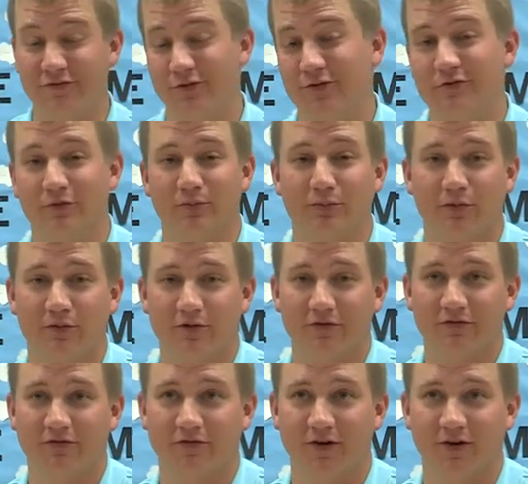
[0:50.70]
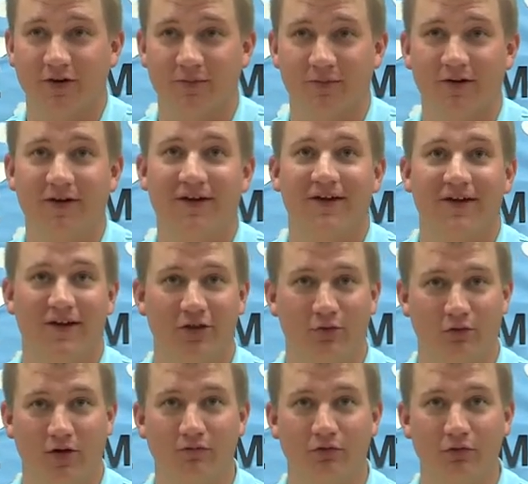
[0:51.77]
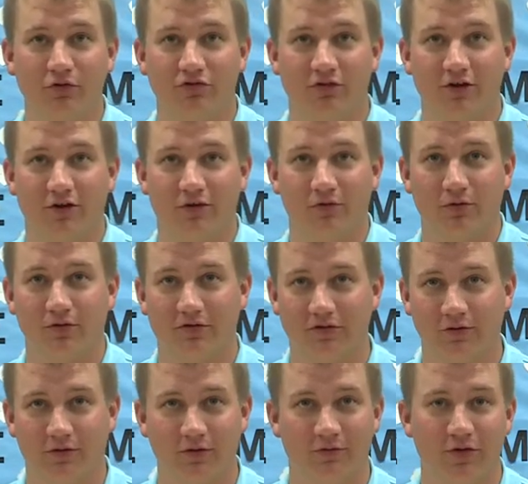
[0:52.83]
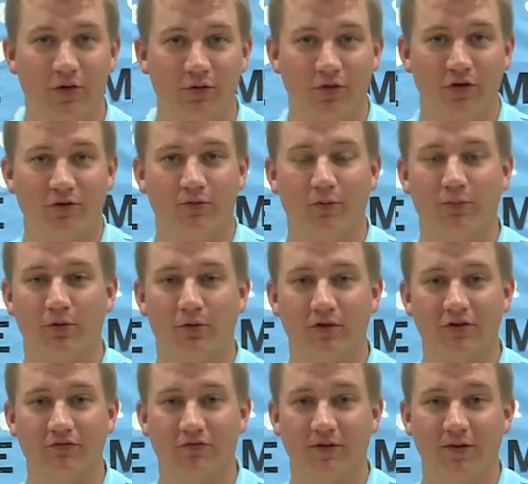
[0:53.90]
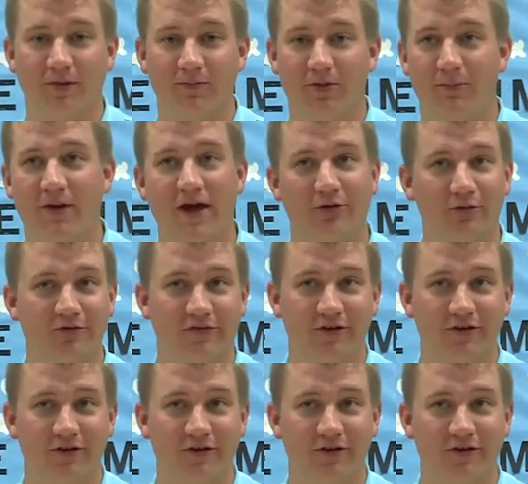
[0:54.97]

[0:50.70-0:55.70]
news report from the Revolutionary War. So if they were reporting from the Battle of